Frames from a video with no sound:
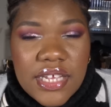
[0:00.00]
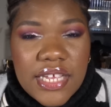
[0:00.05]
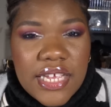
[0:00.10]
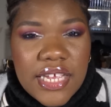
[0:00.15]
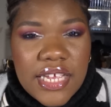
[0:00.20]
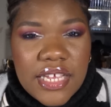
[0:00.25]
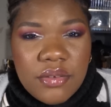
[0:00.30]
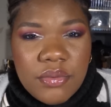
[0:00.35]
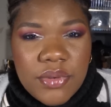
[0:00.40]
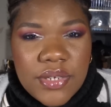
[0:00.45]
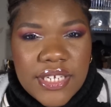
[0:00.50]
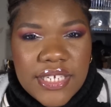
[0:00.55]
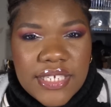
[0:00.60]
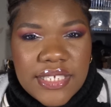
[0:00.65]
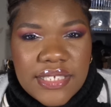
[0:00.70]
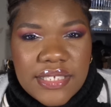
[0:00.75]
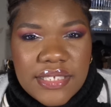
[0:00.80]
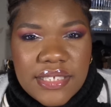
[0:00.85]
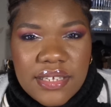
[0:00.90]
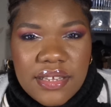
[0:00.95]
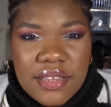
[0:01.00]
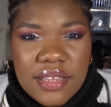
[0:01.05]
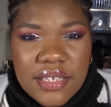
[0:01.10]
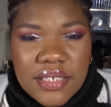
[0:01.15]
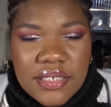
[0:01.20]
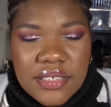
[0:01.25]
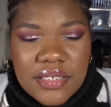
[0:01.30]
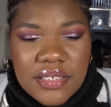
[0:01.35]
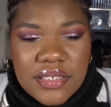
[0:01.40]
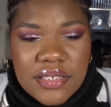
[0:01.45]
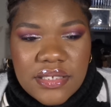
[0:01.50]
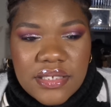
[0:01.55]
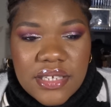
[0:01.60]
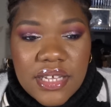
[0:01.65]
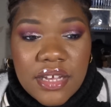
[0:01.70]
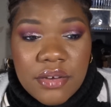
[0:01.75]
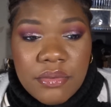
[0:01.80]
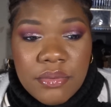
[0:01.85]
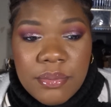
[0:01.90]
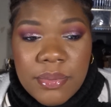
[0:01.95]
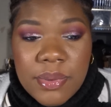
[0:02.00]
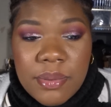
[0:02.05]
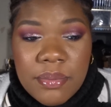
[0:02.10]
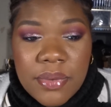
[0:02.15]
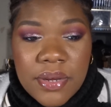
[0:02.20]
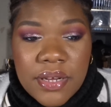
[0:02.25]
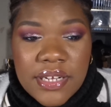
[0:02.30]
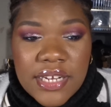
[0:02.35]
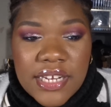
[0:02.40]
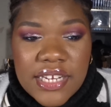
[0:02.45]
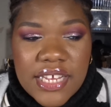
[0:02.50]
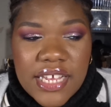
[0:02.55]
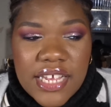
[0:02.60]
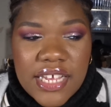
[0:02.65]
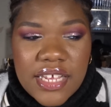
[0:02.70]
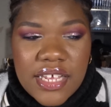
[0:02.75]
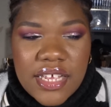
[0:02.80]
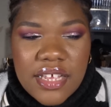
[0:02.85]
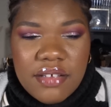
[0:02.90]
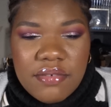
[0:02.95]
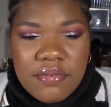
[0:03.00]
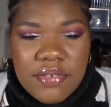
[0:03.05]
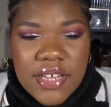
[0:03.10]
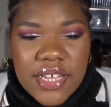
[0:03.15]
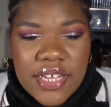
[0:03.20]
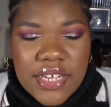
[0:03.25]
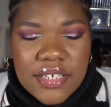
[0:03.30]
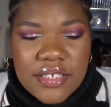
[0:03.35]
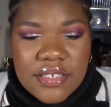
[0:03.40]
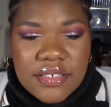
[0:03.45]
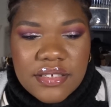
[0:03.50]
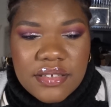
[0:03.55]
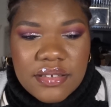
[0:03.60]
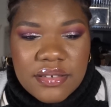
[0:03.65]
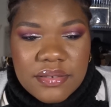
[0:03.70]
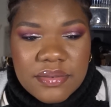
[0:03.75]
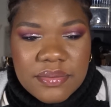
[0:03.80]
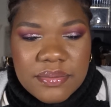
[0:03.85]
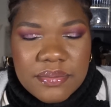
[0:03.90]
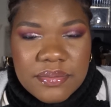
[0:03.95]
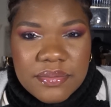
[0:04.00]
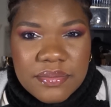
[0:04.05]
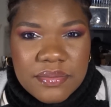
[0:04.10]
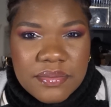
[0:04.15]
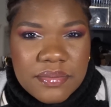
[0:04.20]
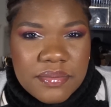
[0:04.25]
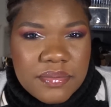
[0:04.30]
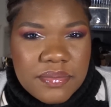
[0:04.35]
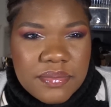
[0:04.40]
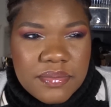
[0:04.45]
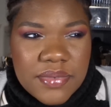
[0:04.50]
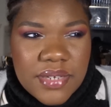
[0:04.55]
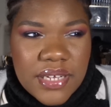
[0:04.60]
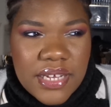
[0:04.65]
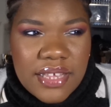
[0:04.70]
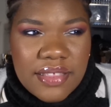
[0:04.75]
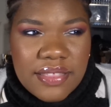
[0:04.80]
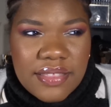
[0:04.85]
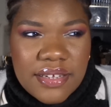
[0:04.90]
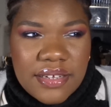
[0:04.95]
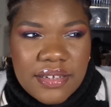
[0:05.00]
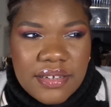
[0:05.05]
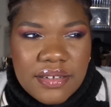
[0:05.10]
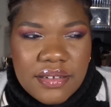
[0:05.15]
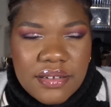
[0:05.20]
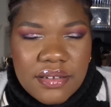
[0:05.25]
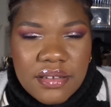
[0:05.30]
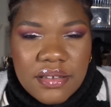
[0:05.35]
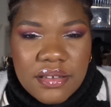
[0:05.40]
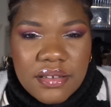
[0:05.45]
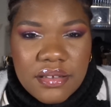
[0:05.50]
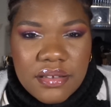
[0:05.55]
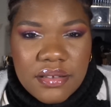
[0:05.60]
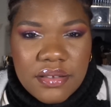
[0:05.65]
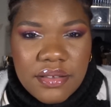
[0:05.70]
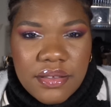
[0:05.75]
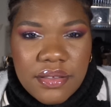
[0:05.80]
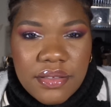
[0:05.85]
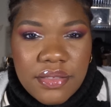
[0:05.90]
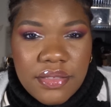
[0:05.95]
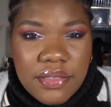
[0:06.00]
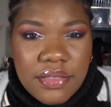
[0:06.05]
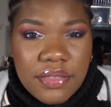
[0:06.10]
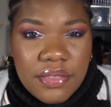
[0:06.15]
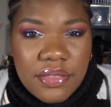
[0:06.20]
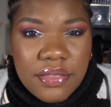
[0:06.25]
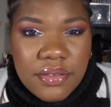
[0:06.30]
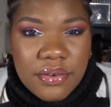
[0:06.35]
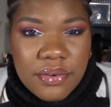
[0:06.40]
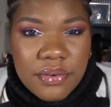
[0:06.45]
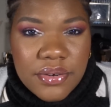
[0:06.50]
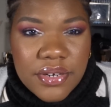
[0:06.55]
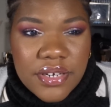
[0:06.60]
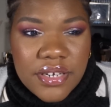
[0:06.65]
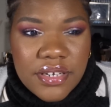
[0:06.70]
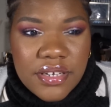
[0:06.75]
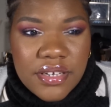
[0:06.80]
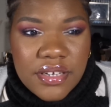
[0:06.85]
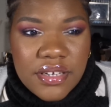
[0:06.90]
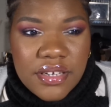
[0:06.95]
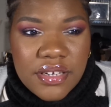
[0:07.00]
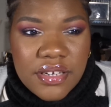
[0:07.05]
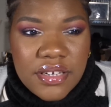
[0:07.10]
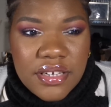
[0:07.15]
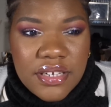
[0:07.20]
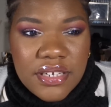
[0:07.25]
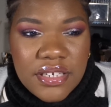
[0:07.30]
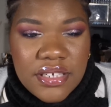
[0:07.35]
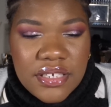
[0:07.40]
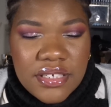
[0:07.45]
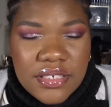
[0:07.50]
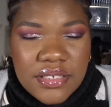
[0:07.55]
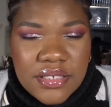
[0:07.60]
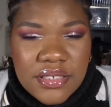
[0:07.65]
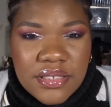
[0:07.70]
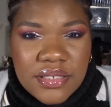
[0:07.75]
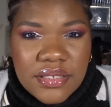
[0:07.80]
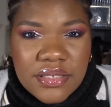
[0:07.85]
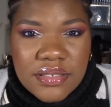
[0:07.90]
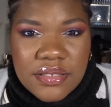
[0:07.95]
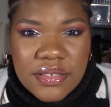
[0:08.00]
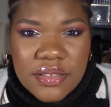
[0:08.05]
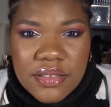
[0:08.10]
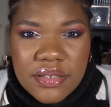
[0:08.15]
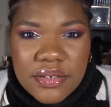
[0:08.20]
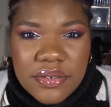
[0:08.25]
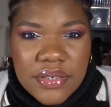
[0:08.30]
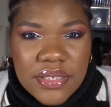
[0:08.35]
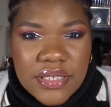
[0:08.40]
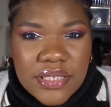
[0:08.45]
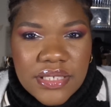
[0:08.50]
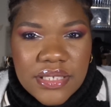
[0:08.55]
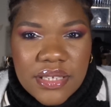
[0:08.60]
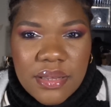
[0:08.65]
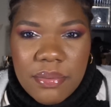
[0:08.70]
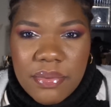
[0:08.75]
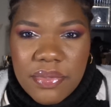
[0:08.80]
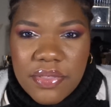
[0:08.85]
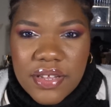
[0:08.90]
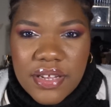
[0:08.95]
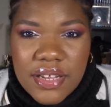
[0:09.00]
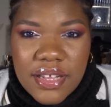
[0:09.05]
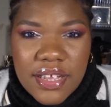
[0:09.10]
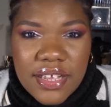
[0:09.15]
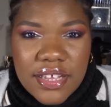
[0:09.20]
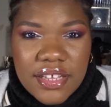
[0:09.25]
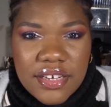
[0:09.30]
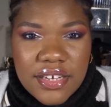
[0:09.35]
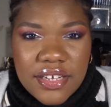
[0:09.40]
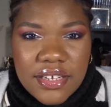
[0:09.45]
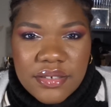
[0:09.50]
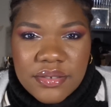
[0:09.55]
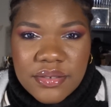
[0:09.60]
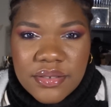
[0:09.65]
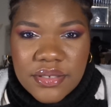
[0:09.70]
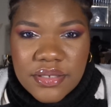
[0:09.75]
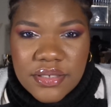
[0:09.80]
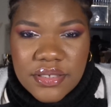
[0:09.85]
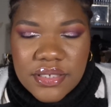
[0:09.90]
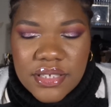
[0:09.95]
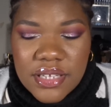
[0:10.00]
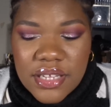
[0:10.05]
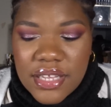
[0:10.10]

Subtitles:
And when I see this, I remember that I have like, I think 30 something highlighters,